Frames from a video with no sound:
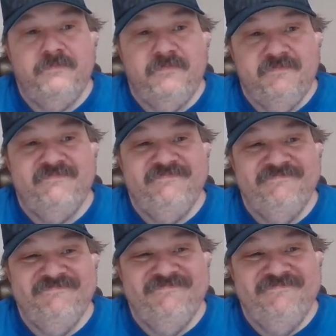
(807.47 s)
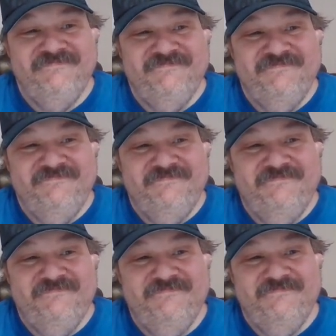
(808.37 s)

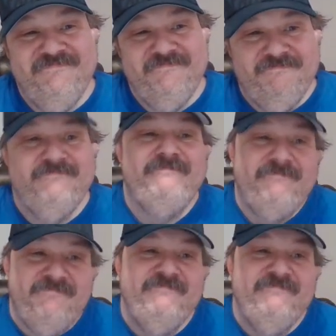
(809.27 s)
(not speaking)